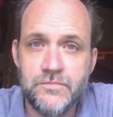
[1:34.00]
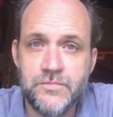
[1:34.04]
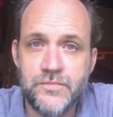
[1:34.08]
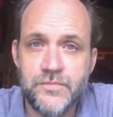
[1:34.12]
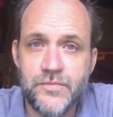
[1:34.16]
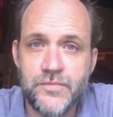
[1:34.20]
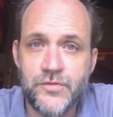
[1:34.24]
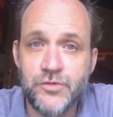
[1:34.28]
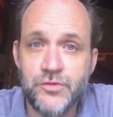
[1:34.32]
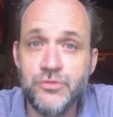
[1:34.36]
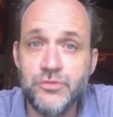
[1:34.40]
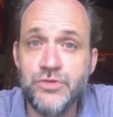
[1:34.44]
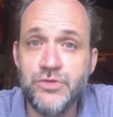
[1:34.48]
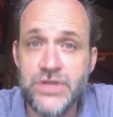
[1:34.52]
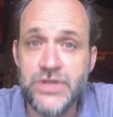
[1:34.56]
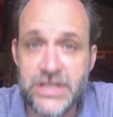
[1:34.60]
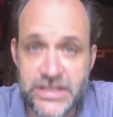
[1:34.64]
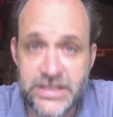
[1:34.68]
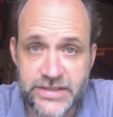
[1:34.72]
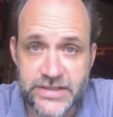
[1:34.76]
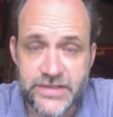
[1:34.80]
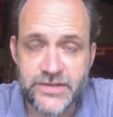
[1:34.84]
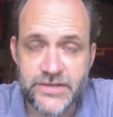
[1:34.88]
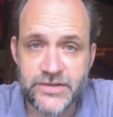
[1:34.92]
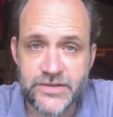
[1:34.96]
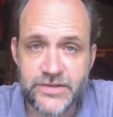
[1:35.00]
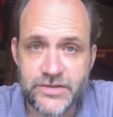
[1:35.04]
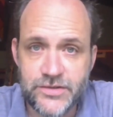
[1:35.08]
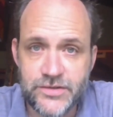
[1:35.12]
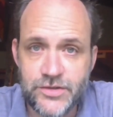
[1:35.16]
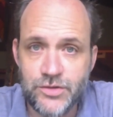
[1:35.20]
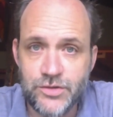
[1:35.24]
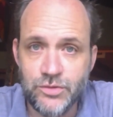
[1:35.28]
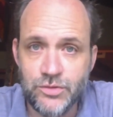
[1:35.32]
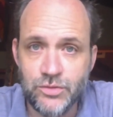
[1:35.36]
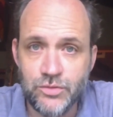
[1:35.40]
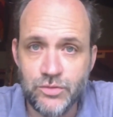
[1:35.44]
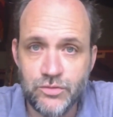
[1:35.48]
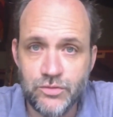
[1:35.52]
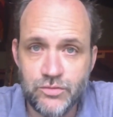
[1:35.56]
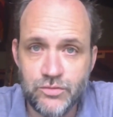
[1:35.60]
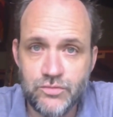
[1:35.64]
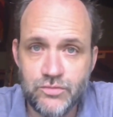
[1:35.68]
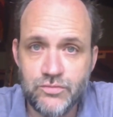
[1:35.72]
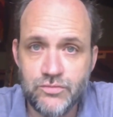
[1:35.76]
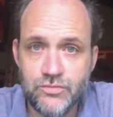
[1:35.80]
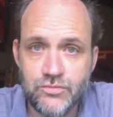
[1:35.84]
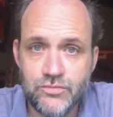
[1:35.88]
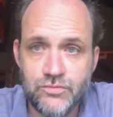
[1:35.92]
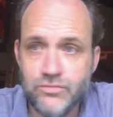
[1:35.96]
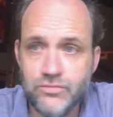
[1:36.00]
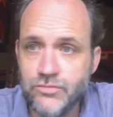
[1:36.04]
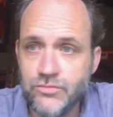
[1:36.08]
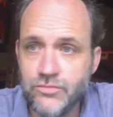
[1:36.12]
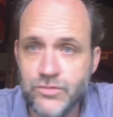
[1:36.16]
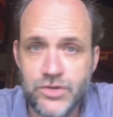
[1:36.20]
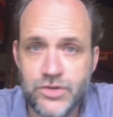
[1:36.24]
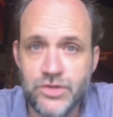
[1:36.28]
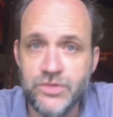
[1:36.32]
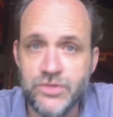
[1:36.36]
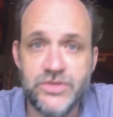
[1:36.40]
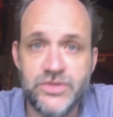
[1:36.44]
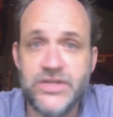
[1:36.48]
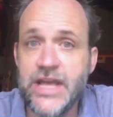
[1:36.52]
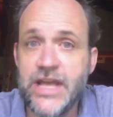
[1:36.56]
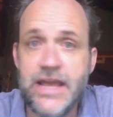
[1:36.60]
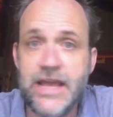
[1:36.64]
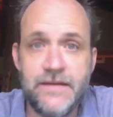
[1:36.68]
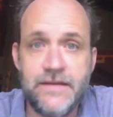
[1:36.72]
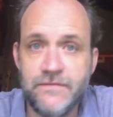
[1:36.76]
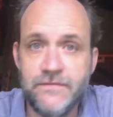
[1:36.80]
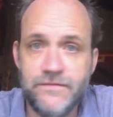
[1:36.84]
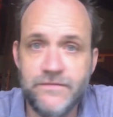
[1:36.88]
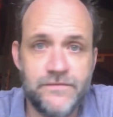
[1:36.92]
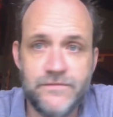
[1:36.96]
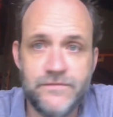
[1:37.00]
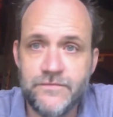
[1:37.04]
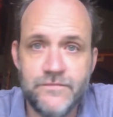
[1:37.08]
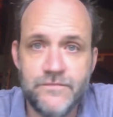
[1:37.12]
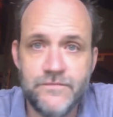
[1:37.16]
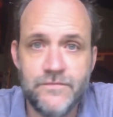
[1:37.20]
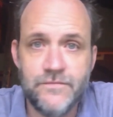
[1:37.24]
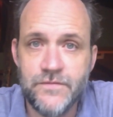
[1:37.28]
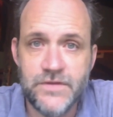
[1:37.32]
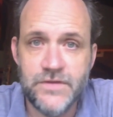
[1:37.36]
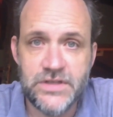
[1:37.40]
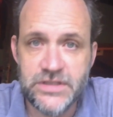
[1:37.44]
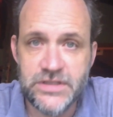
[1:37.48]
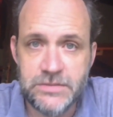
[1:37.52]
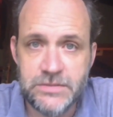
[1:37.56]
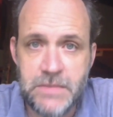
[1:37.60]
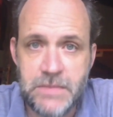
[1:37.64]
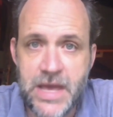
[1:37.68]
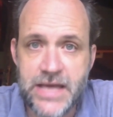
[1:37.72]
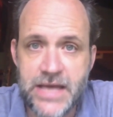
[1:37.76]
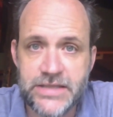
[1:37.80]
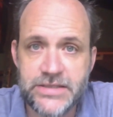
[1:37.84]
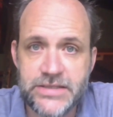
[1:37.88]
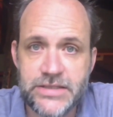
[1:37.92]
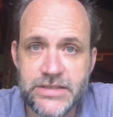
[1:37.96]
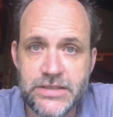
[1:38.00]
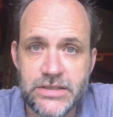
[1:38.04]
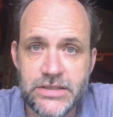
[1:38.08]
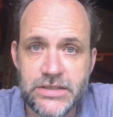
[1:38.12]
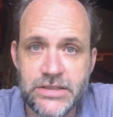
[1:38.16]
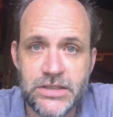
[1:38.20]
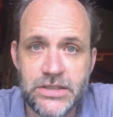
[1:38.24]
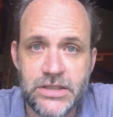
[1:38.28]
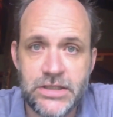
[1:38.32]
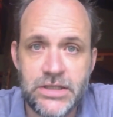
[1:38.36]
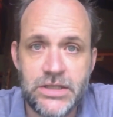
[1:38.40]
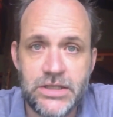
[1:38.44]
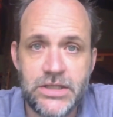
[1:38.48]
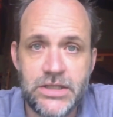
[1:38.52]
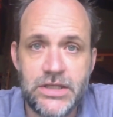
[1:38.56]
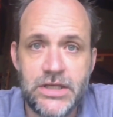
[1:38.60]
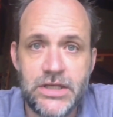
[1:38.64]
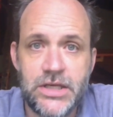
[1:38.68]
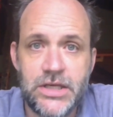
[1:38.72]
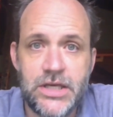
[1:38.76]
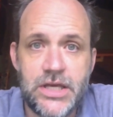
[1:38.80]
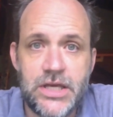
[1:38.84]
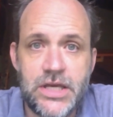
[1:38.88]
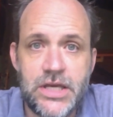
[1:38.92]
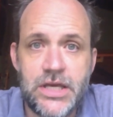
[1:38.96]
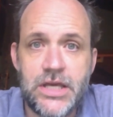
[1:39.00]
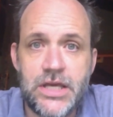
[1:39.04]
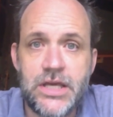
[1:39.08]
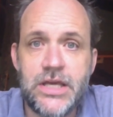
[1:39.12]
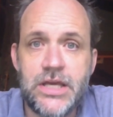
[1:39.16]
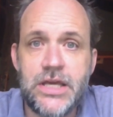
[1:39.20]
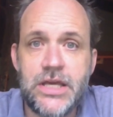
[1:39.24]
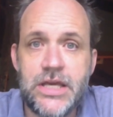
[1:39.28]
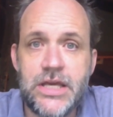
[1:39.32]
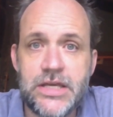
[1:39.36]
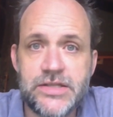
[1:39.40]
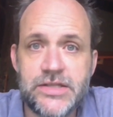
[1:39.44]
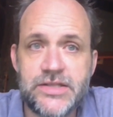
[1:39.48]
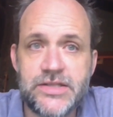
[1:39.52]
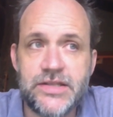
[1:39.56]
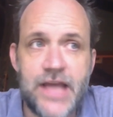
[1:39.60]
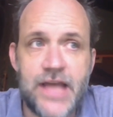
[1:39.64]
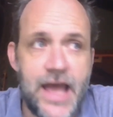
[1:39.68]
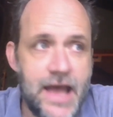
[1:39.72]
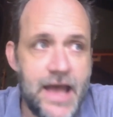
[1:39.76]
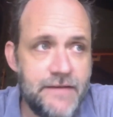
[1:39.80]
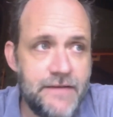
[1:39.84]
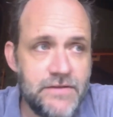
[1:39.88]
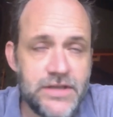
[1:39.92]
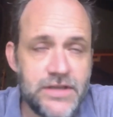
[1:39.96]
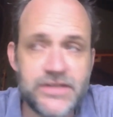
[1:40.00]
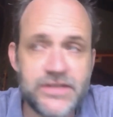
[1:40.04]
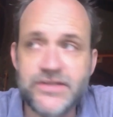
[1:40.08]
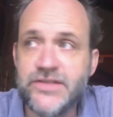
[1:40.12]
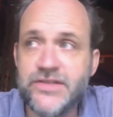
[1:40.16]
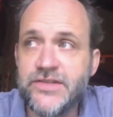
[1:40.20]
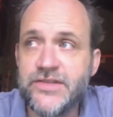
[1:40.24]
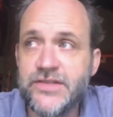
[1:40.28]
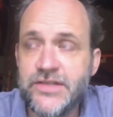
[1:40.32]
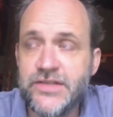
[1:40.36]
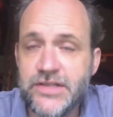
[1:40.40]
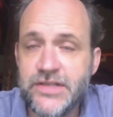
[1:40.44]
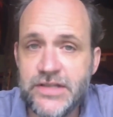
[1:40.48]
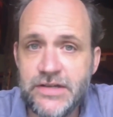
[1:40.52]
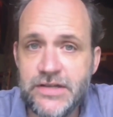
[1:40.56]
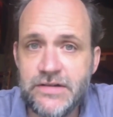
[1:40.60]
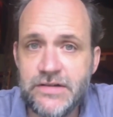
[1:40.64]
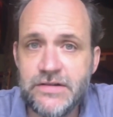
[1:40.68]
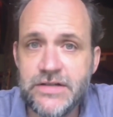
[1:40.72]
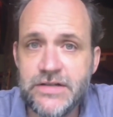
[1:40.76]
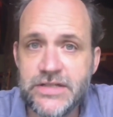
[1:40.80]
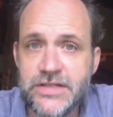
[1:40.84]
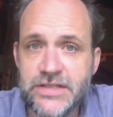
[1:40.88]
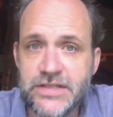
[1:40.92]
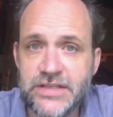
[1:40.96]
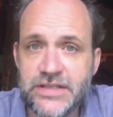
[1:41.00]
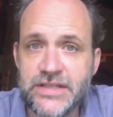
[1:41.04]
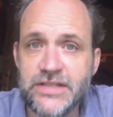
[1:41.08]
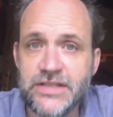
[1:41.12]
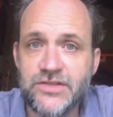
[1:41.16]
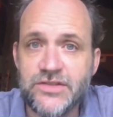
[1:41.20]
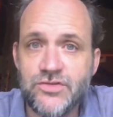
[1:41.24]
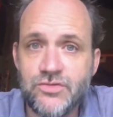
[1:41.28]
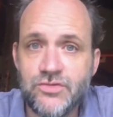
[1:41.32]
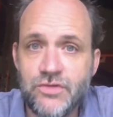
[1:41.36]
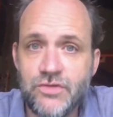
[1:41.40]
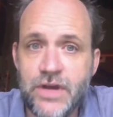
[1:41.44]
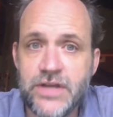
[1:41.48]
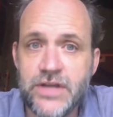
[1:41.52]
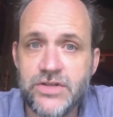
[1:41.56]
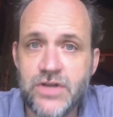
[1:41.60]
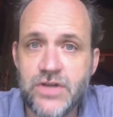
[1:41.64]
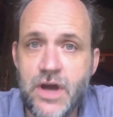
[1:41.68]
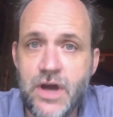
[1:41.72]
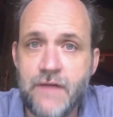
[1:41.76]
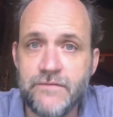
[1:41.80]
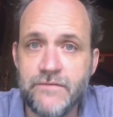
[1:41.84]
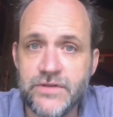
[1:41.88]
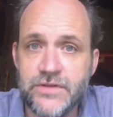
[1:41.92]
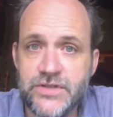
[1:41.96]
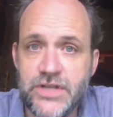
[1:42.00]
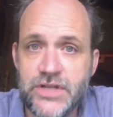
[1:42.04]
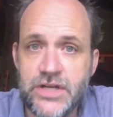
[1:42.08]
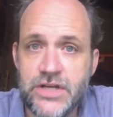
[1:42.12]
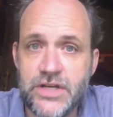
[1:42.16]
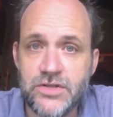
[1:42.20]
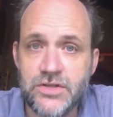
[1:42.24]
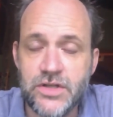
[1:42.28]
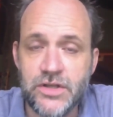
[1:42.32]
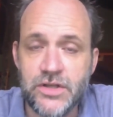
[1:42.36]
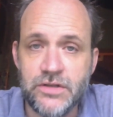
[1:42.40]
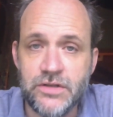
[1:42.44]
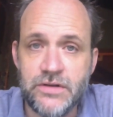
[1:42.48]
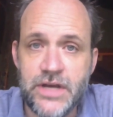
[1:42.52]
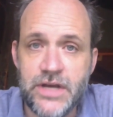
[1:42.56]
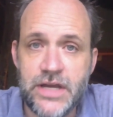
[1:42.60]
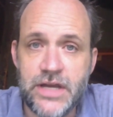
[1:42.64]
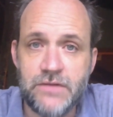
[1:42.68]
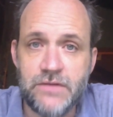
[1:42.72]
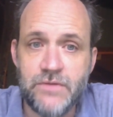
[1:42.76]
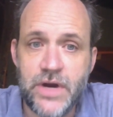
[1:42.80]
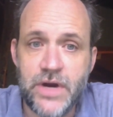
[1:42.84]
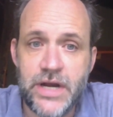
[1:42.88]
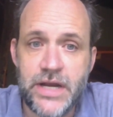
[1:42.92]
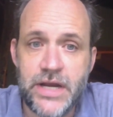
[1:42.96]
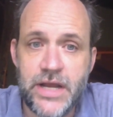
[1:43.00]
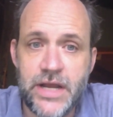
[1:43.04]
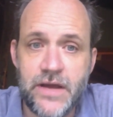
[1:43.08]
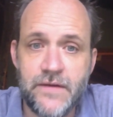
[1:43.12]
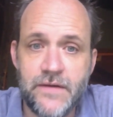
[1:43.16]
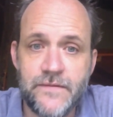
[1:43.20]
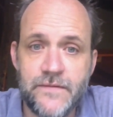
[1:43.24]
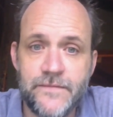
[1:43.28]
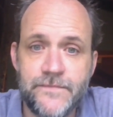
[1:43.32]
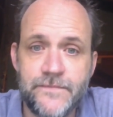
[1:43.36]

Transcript: through Jesus to to save this mess is having a seriously strange conversation in their head right now.